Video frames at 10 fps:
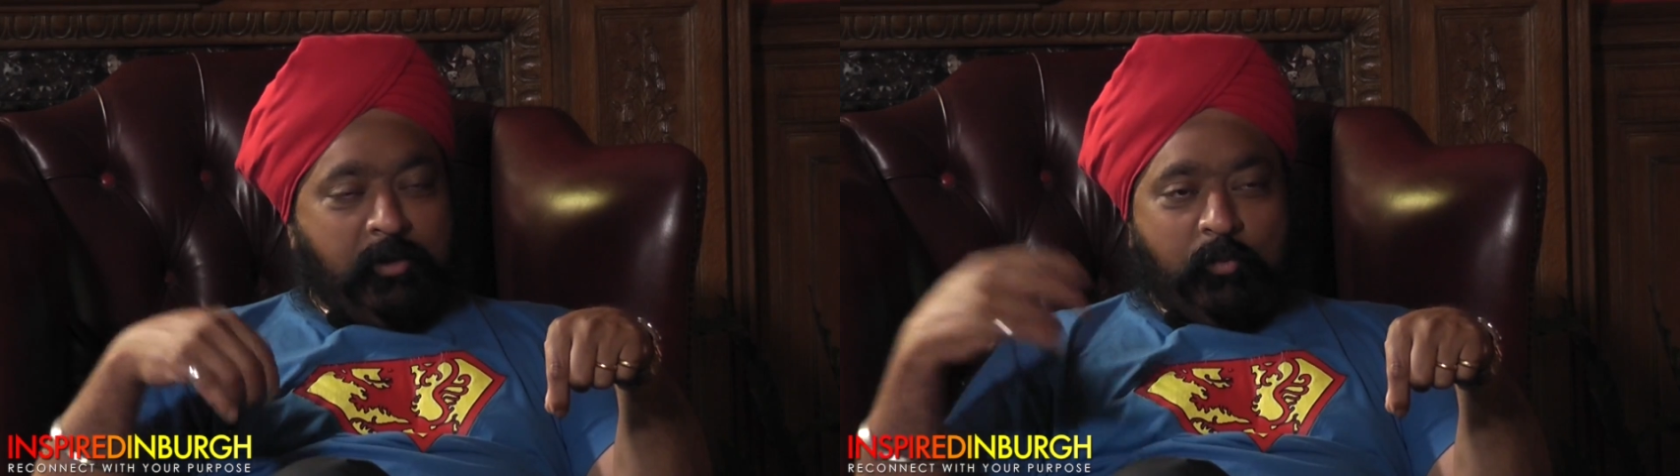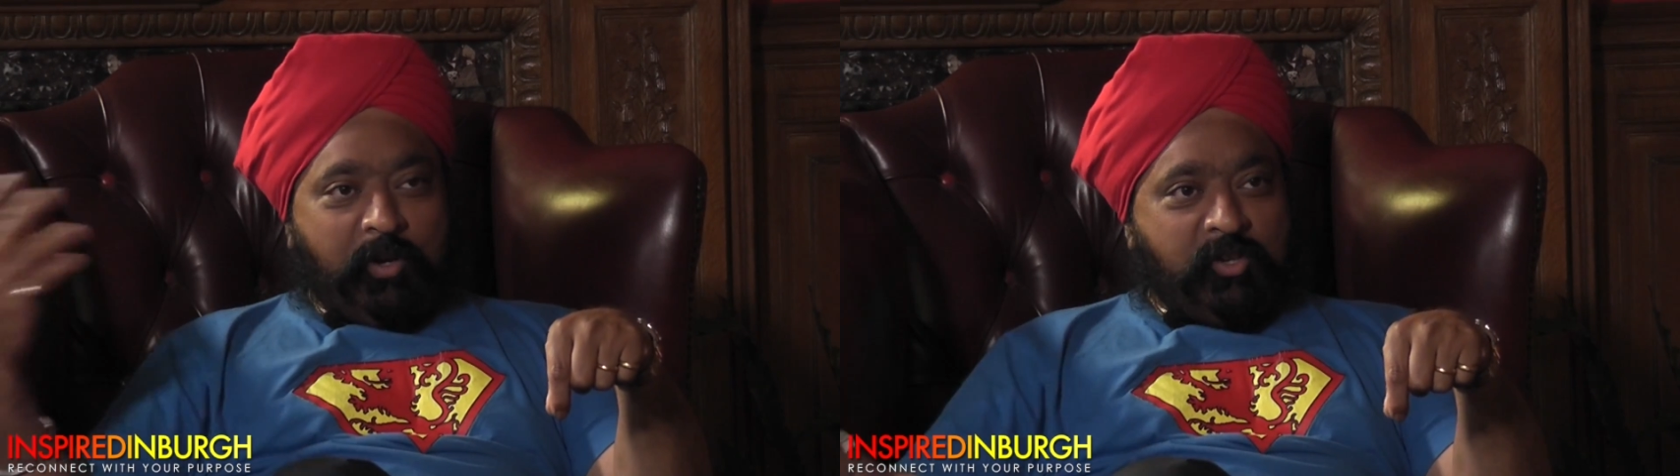
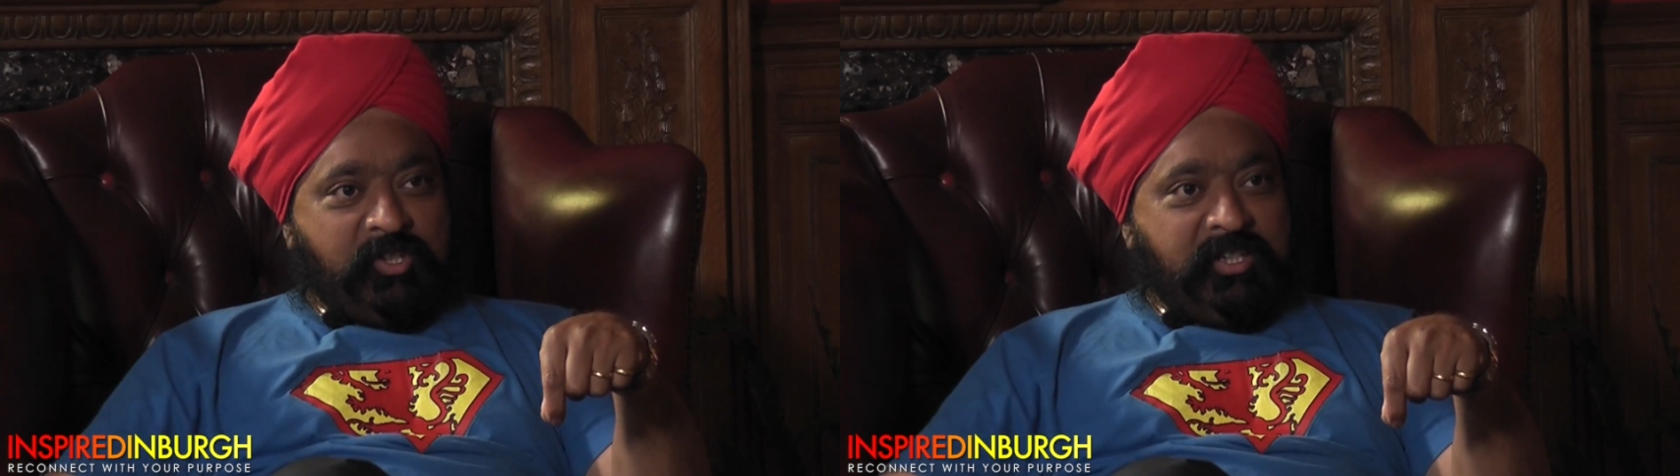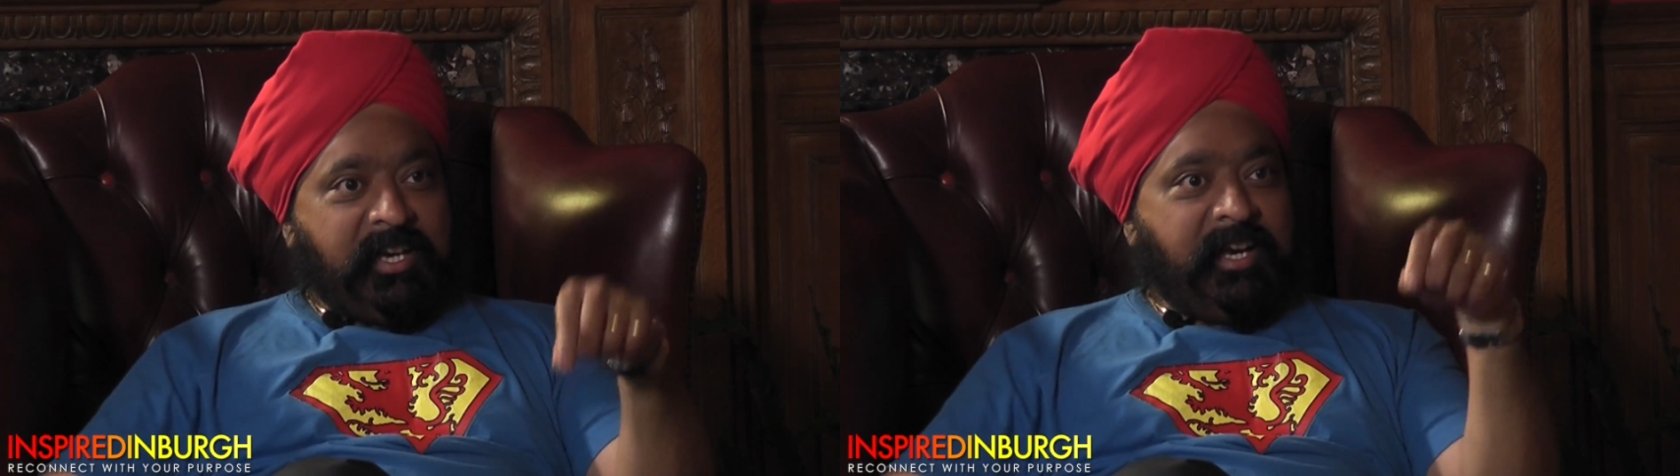One
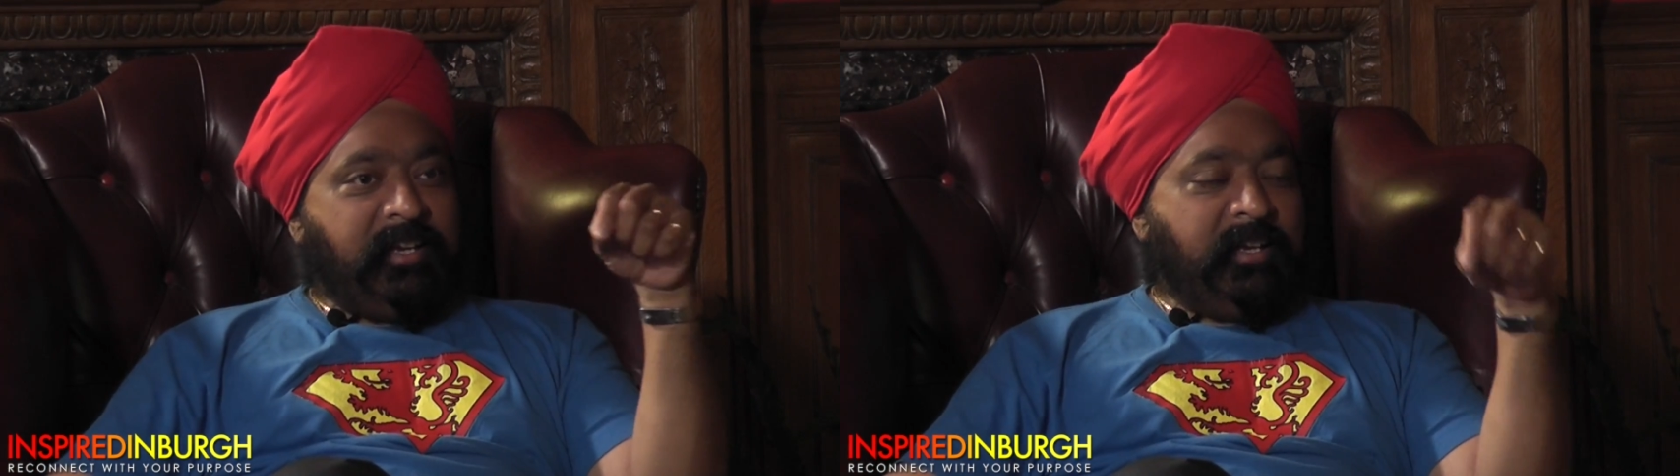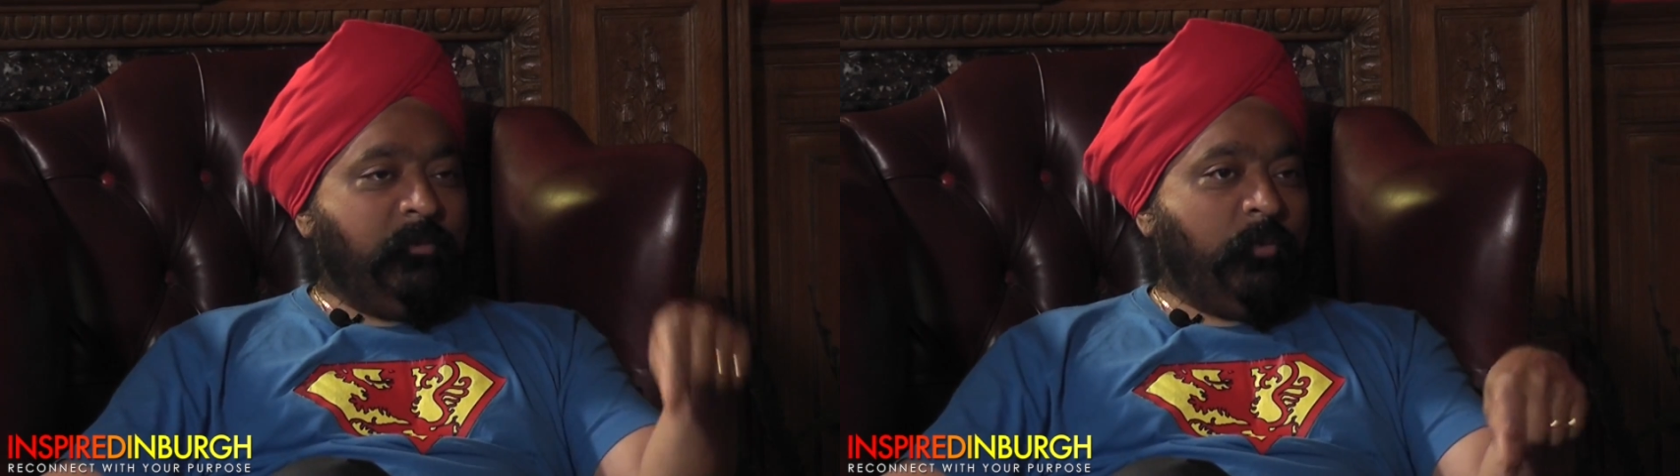tree died
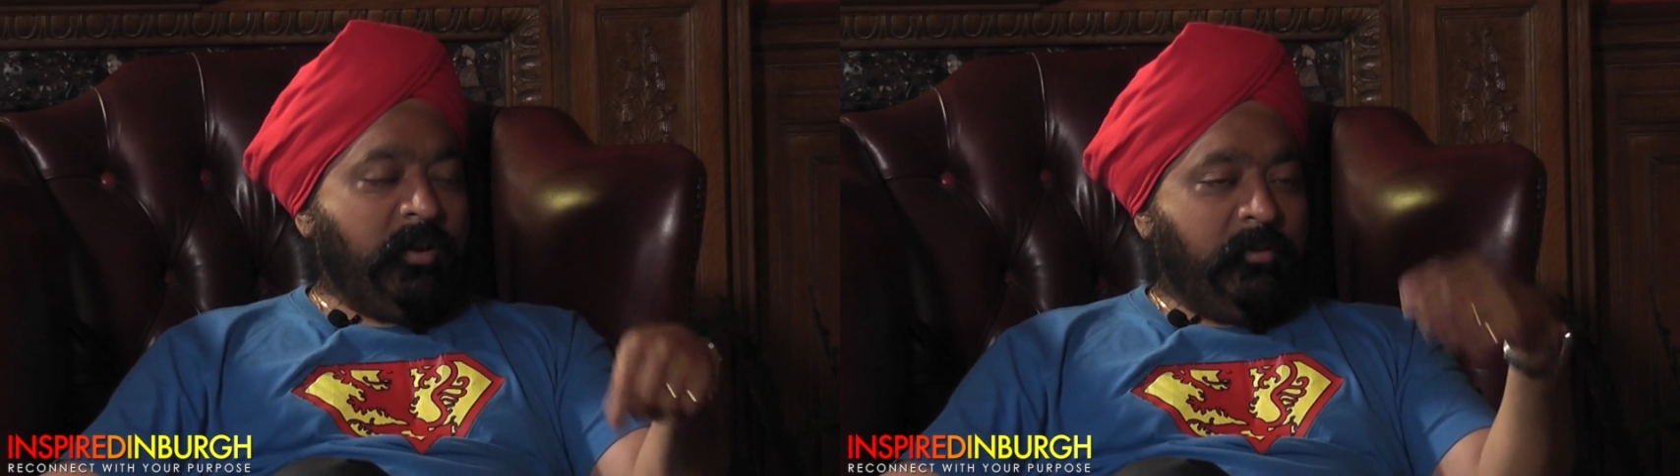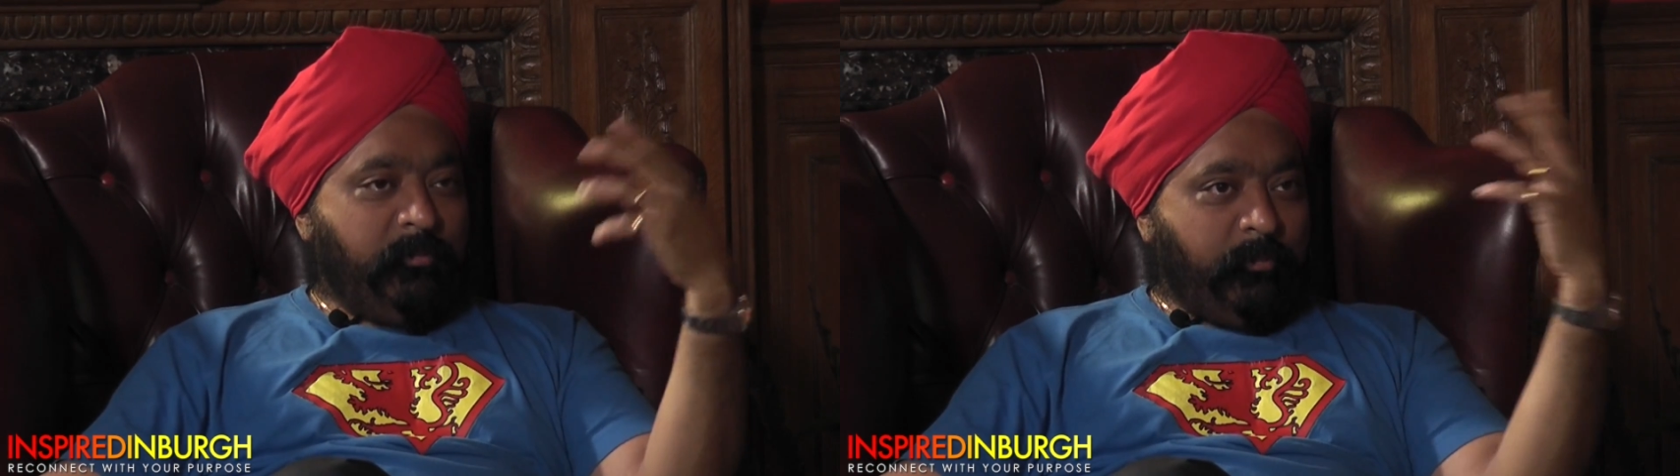and
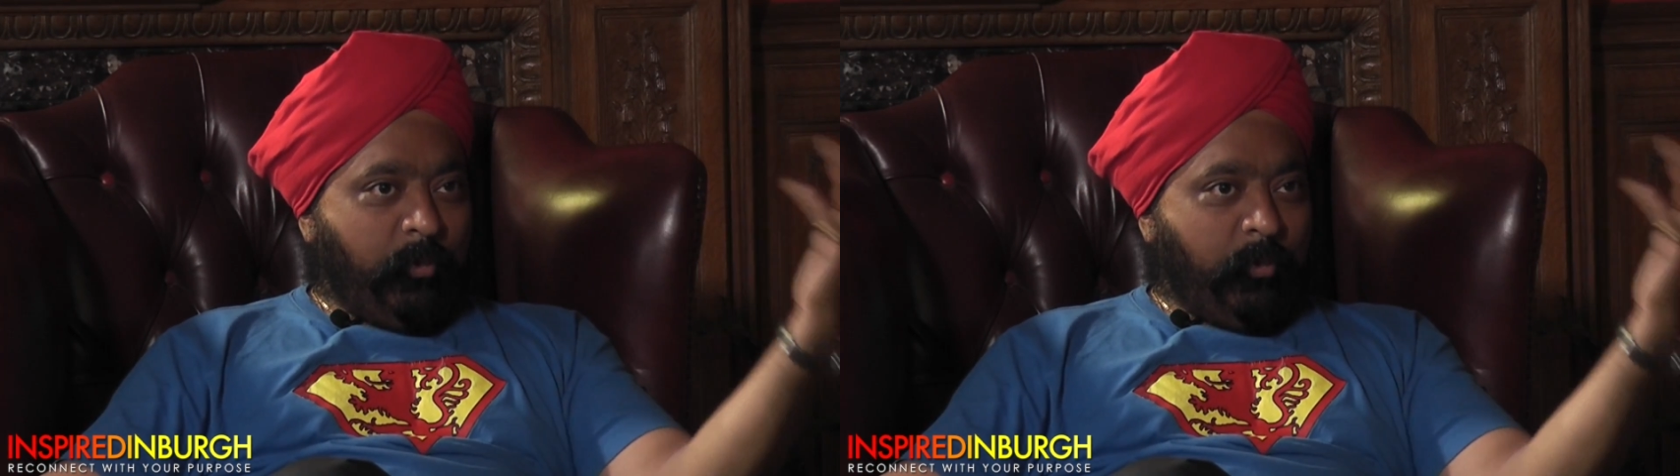one